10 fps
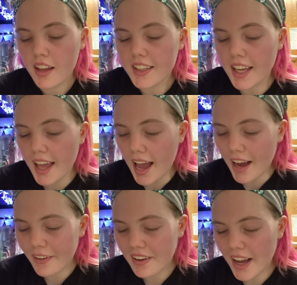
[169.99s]
Get
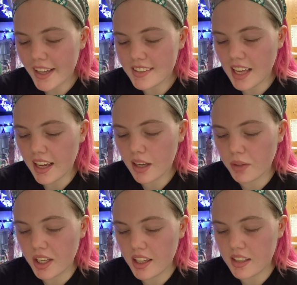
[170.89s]
out, I say, and
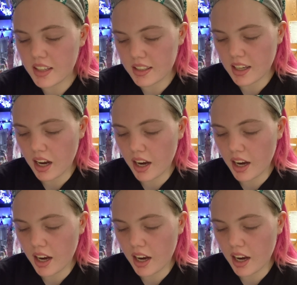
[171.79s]
when he doesn't,